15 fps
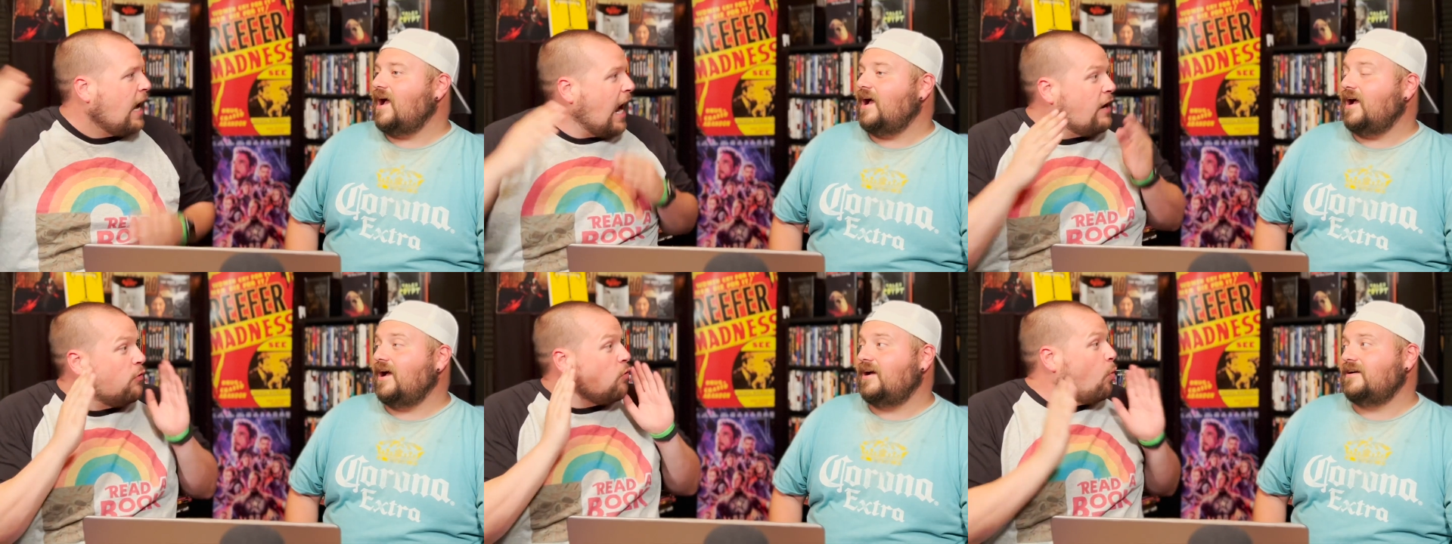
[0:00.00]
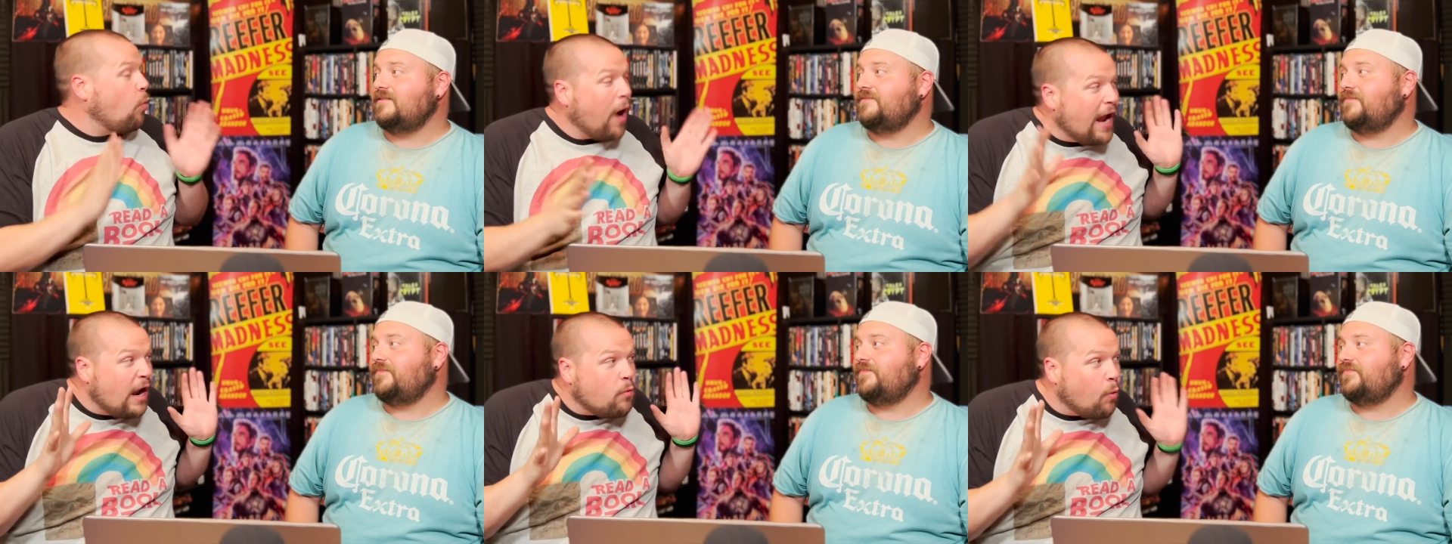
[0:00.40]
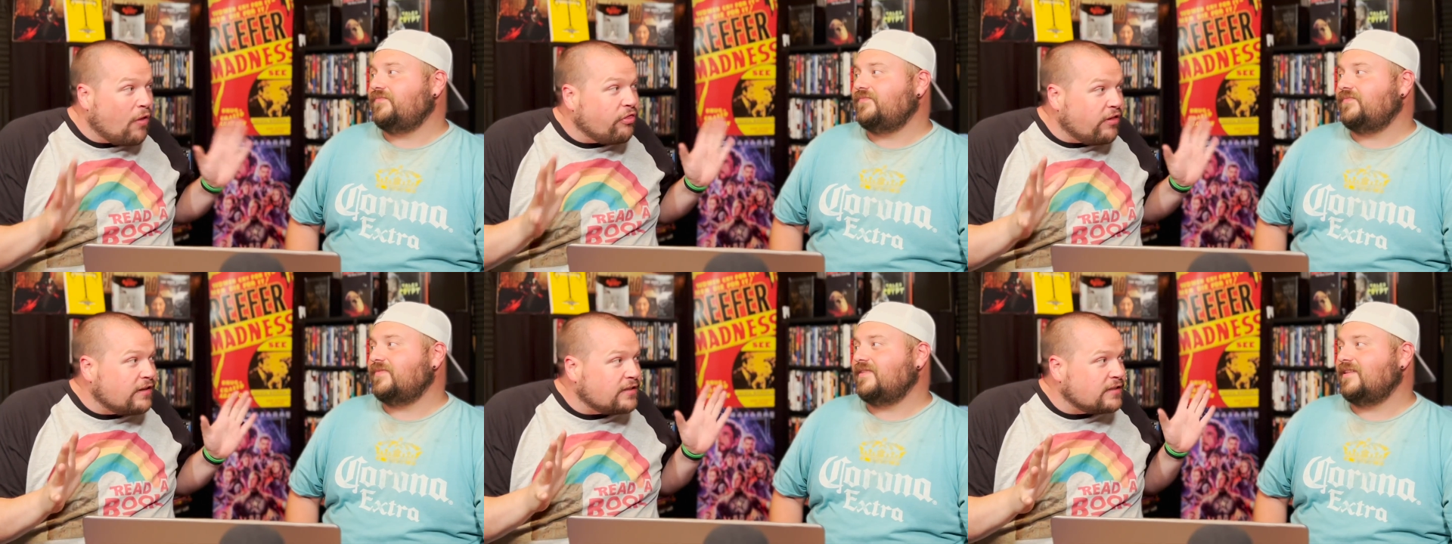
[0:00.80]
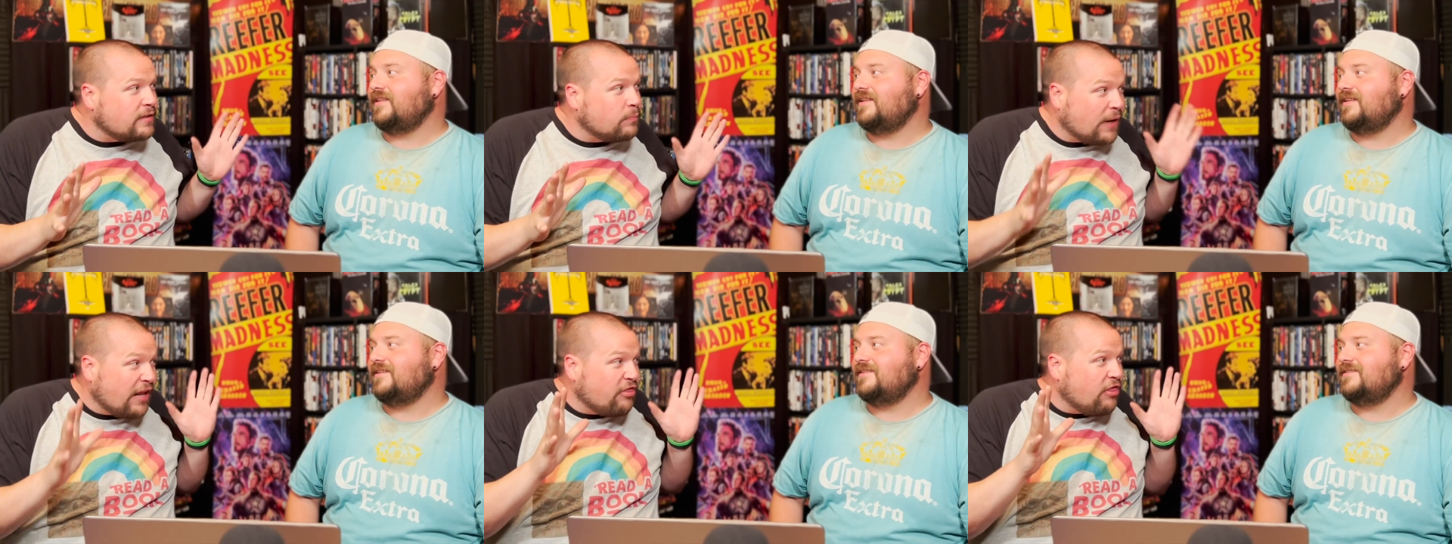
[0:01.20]
Speaker 1: I don't know why I want this,
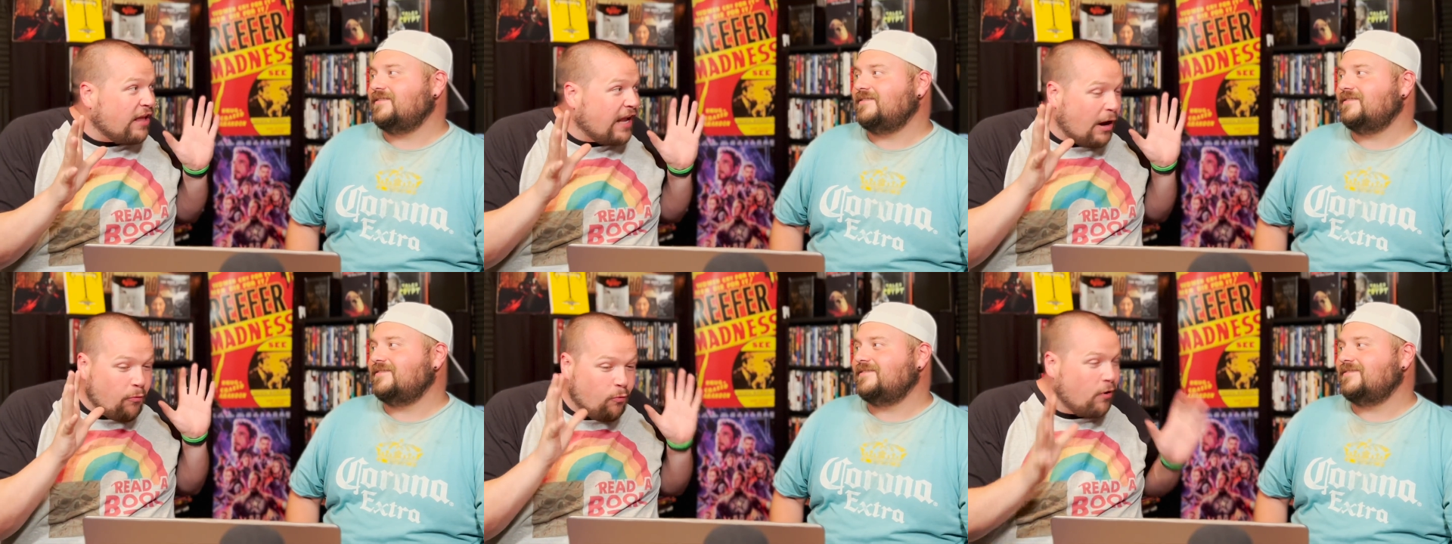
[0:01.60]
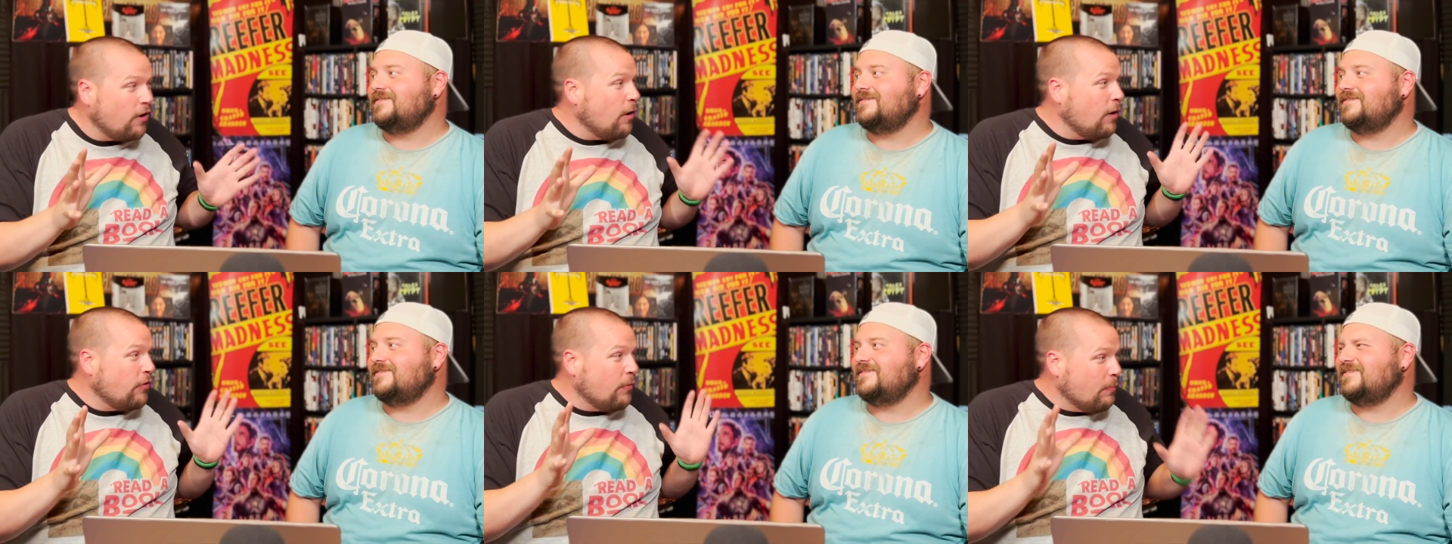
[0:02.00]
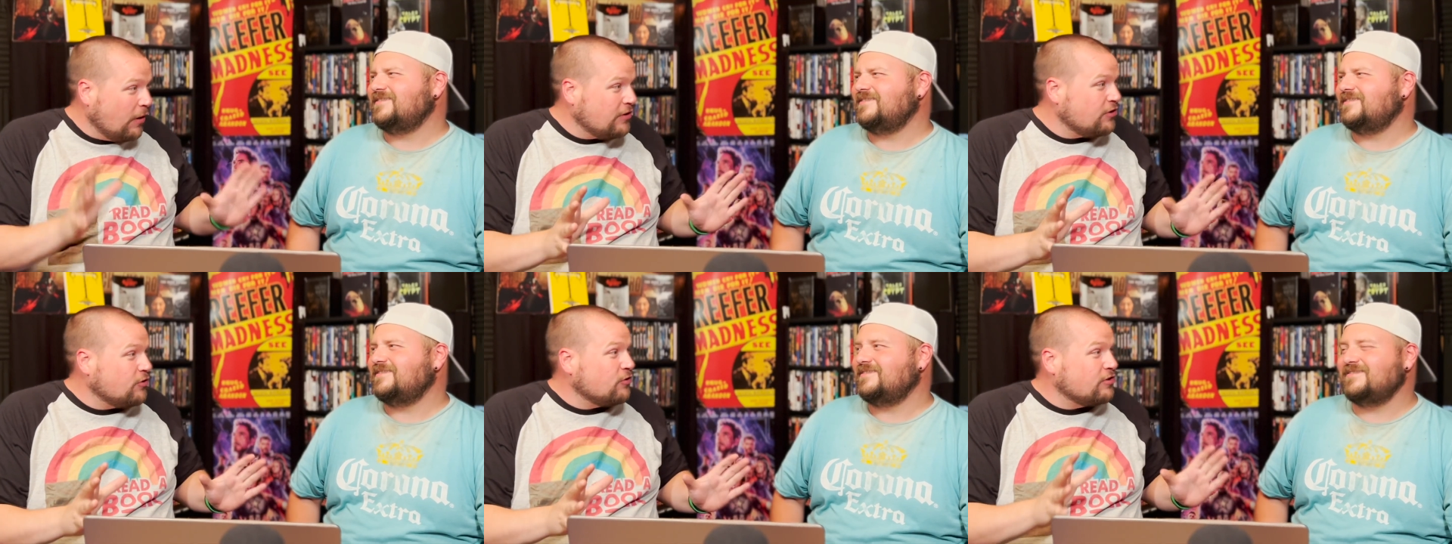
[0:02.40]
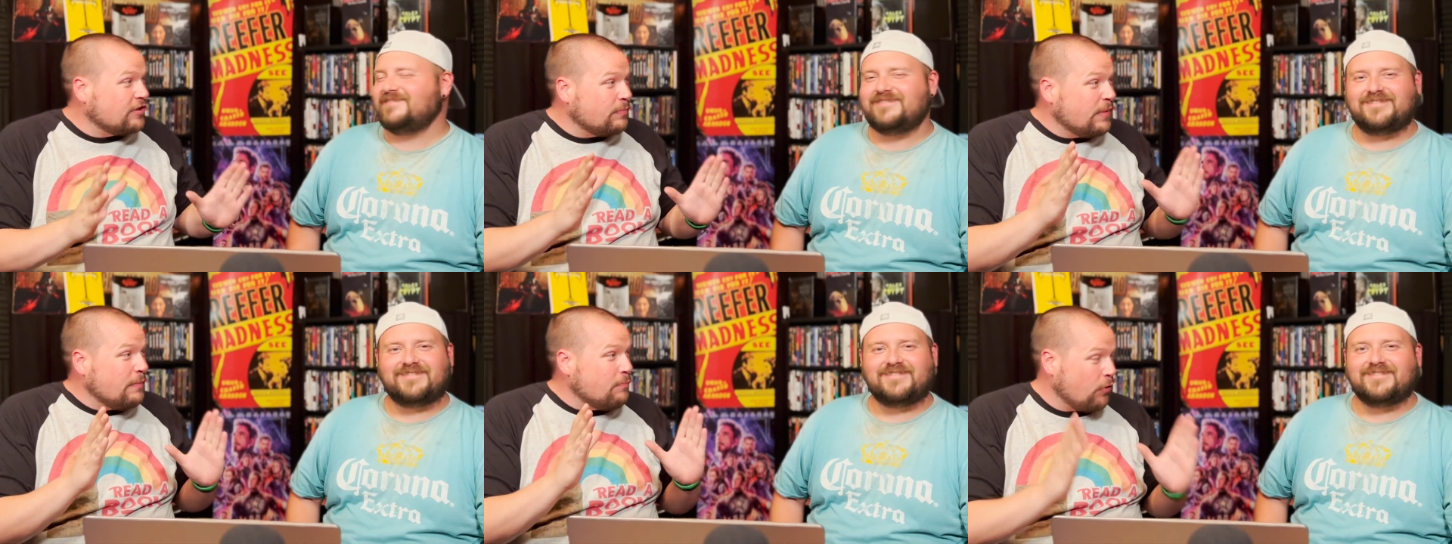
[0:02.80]
but I think I want the Munsters to
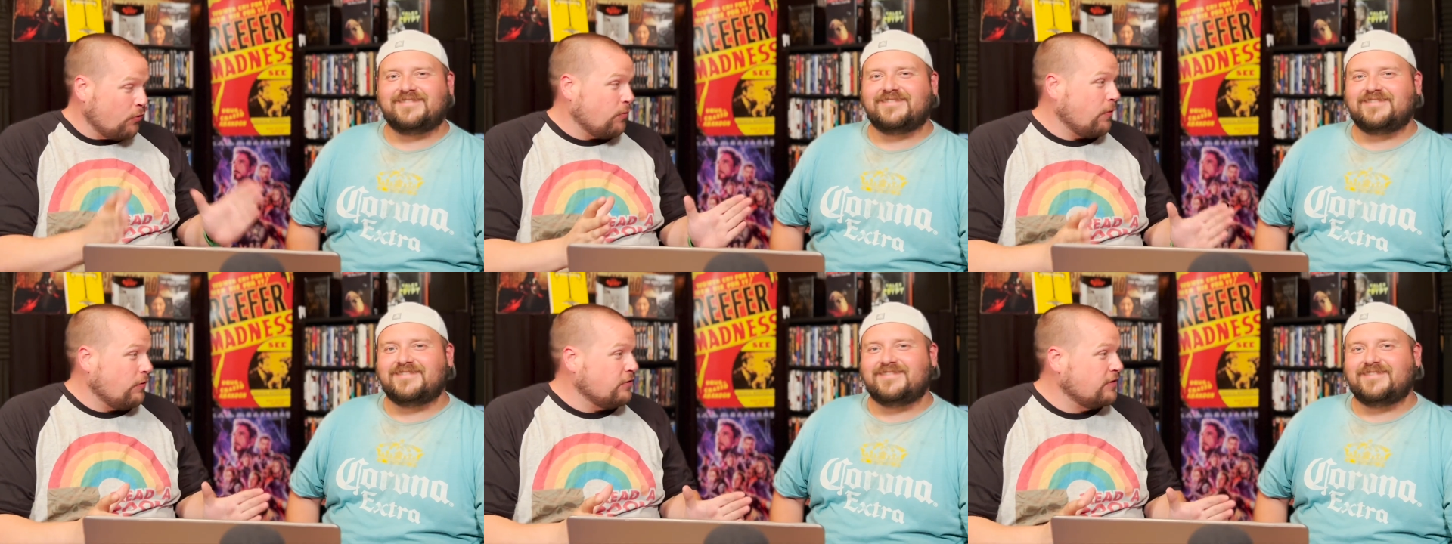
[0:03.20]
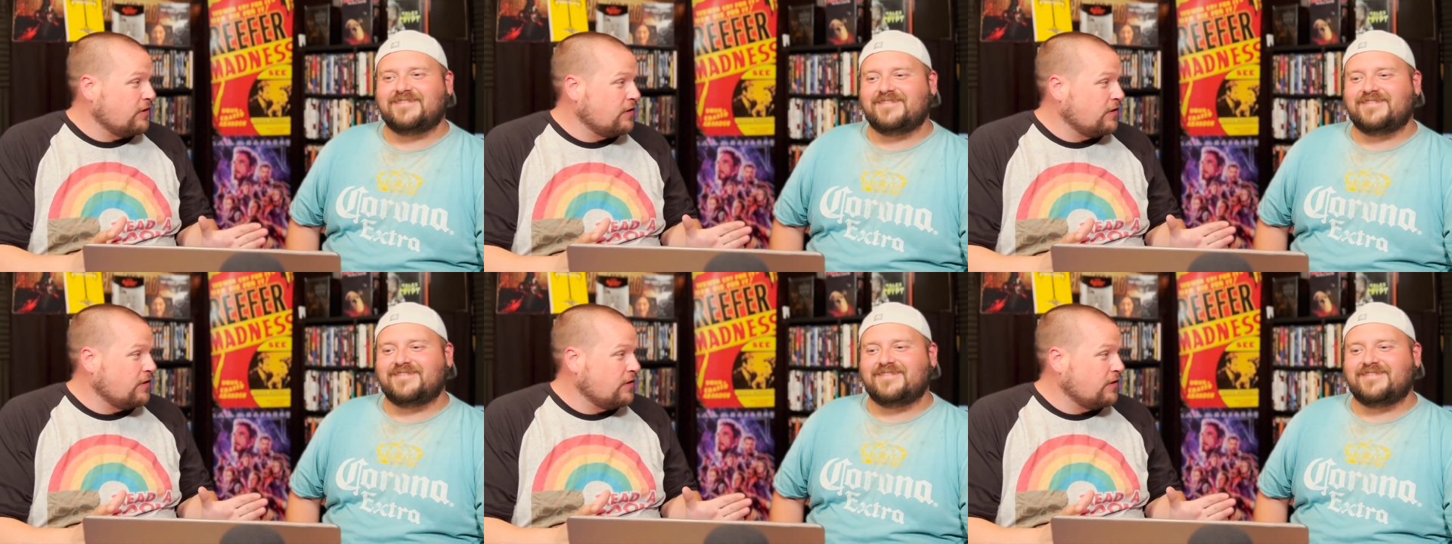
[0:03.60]
be murderers.